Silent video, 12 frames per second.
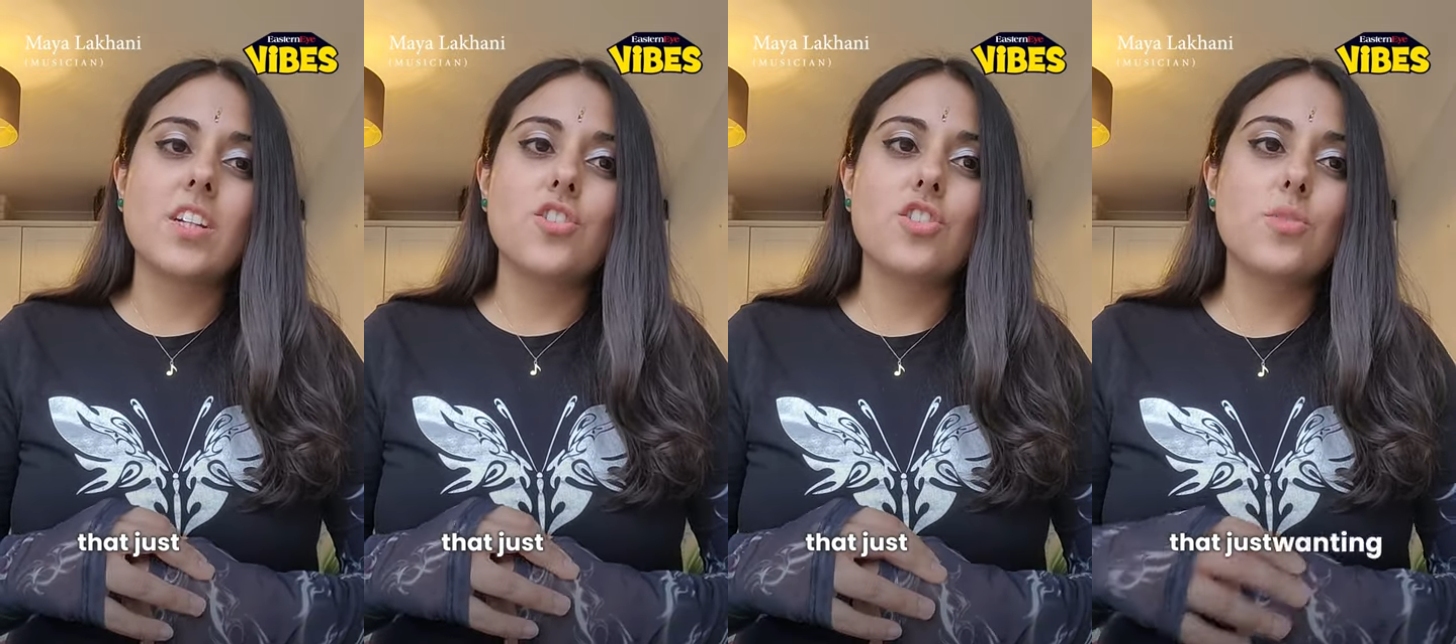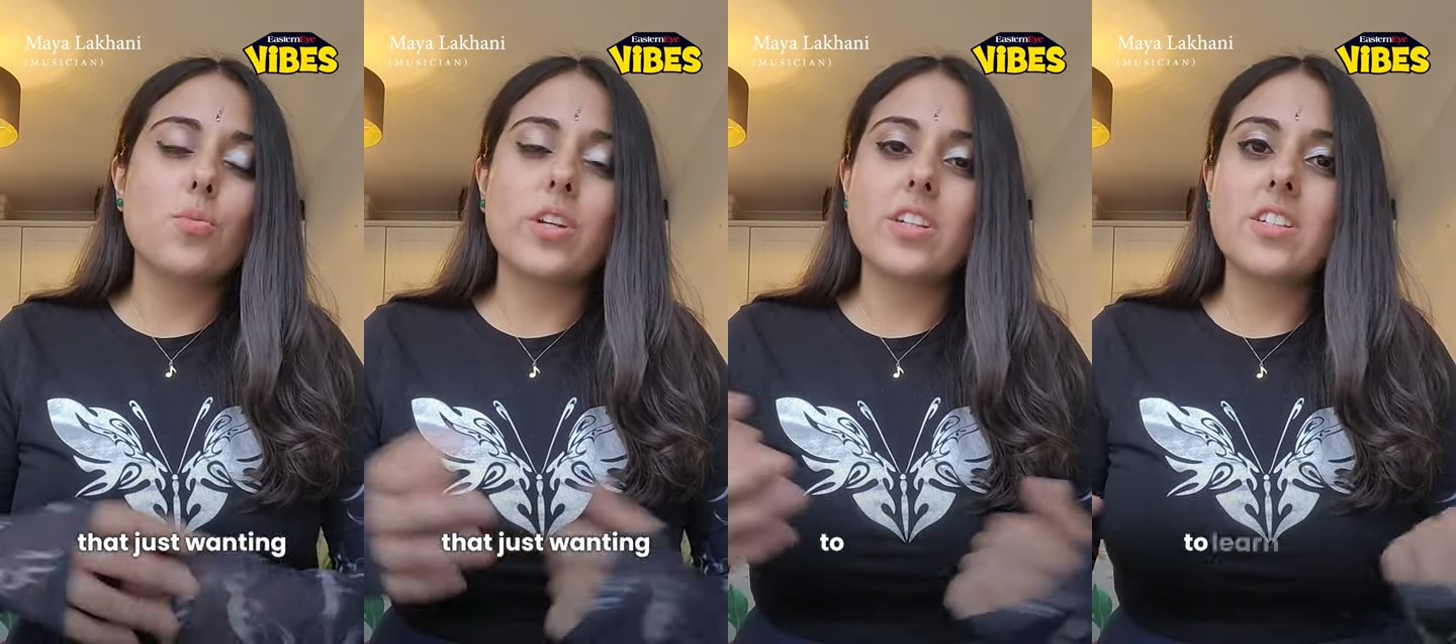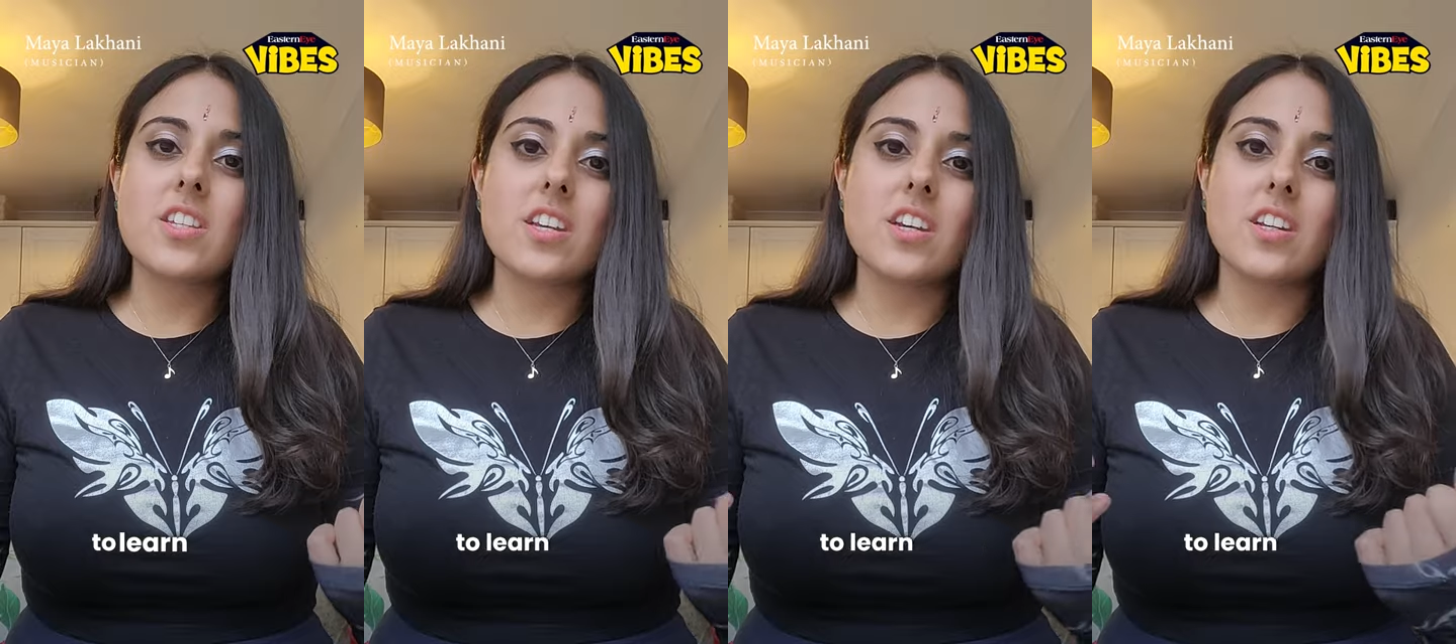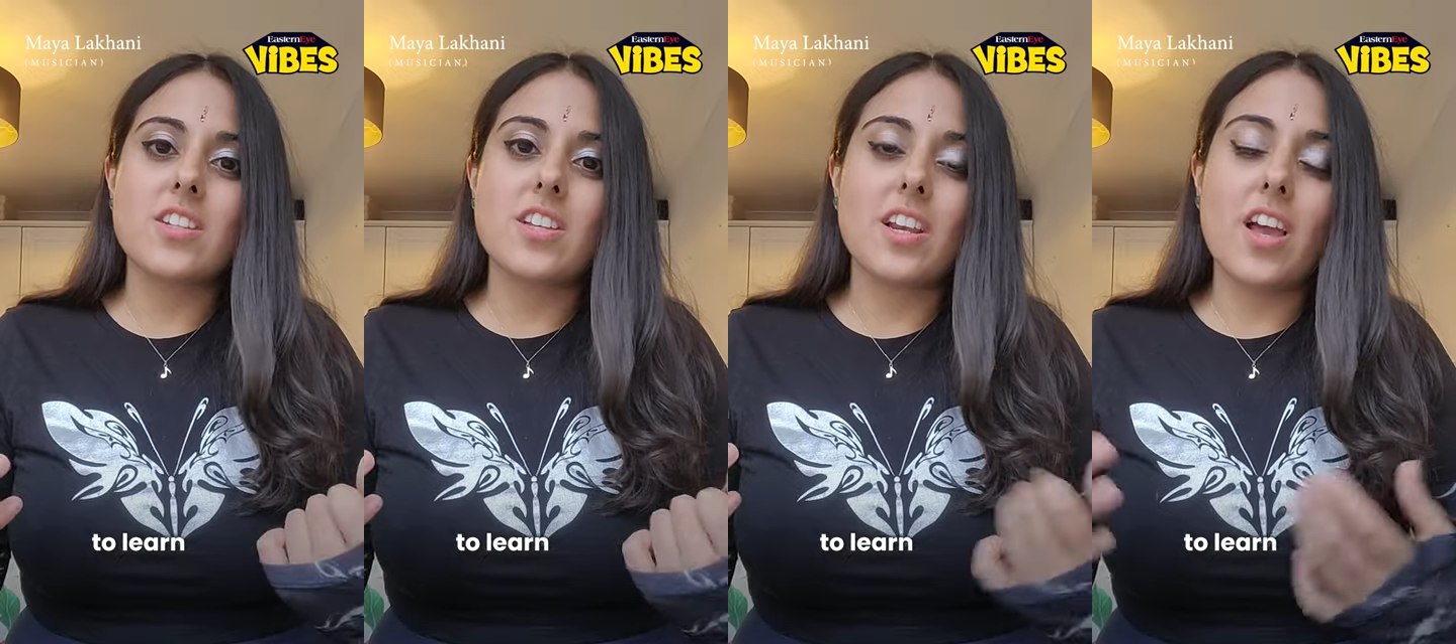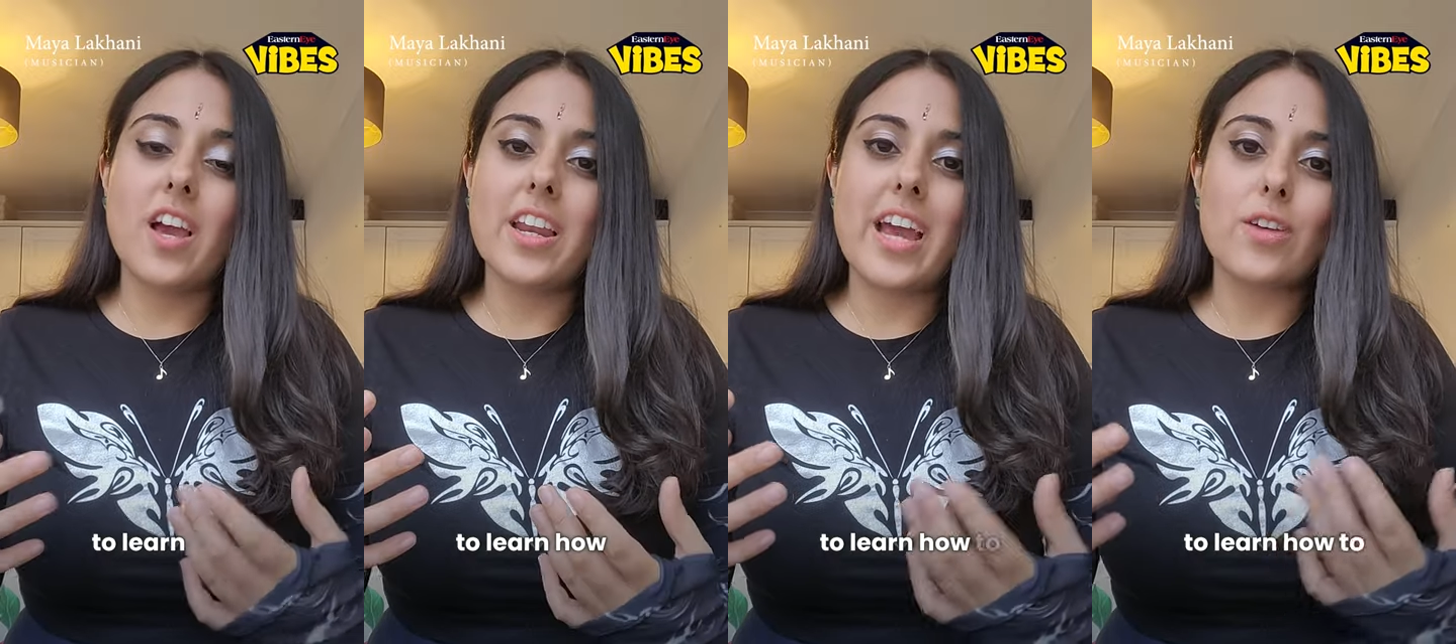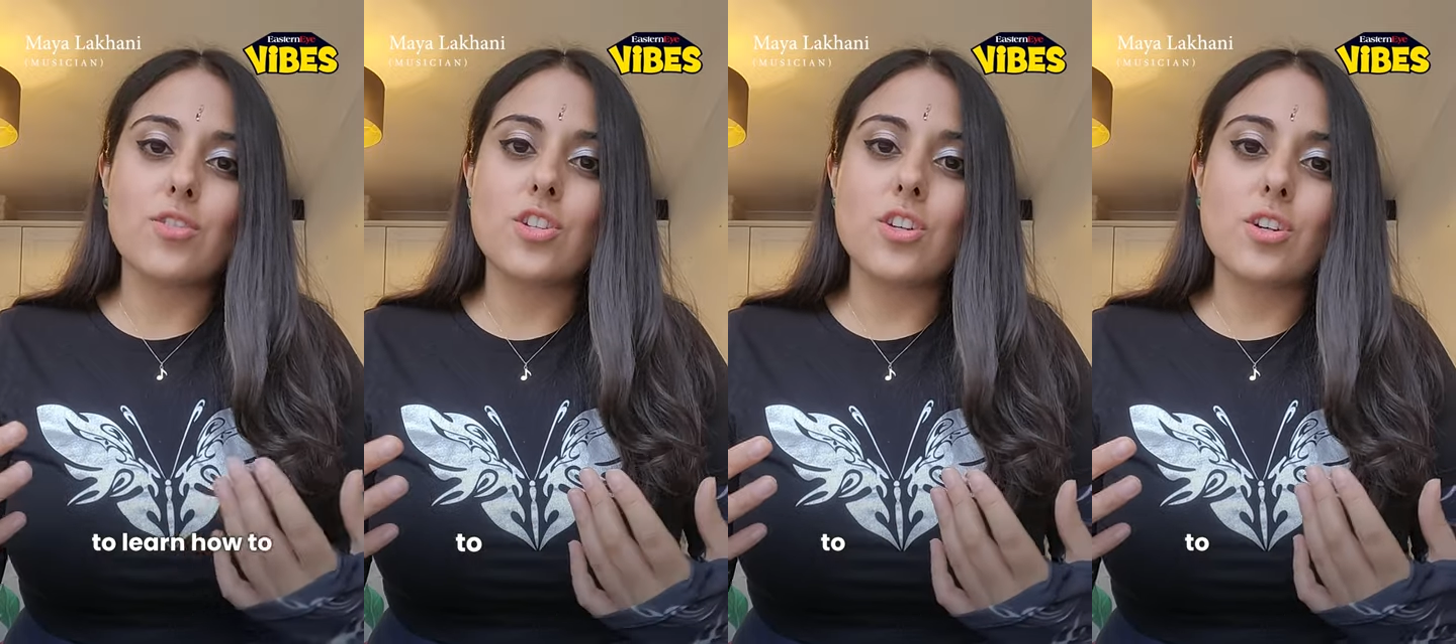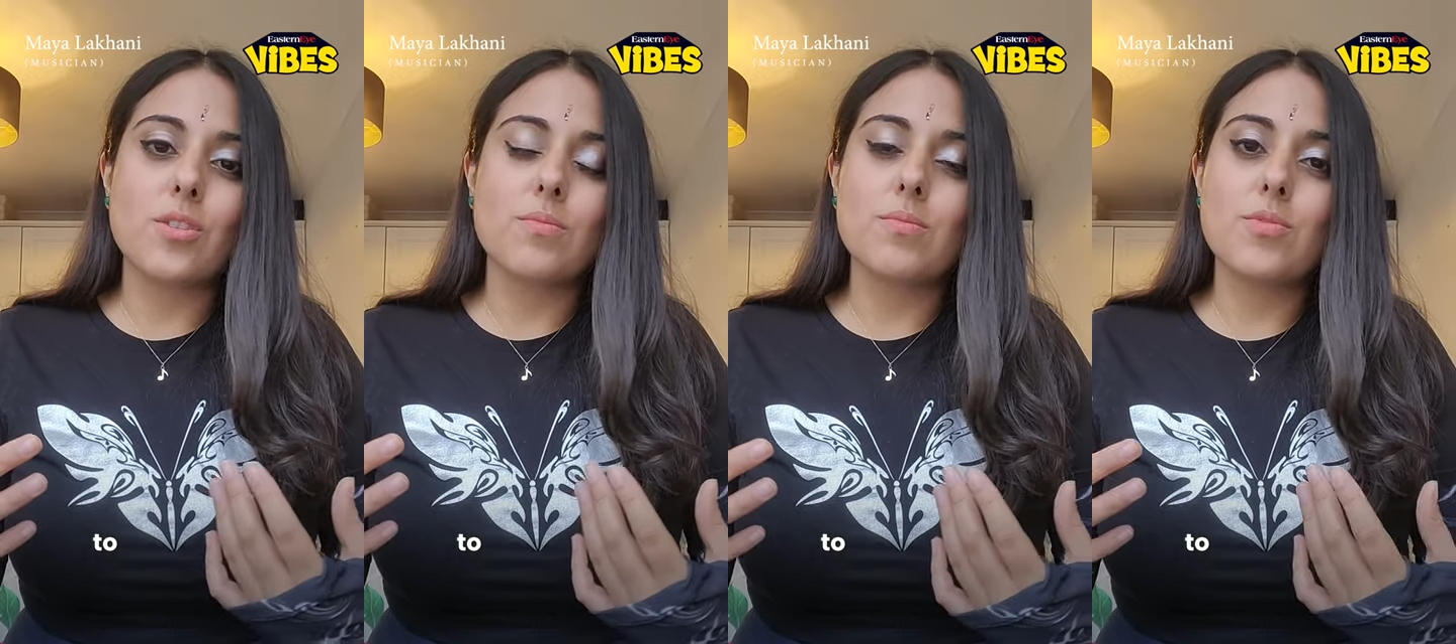just wanting to to learn how to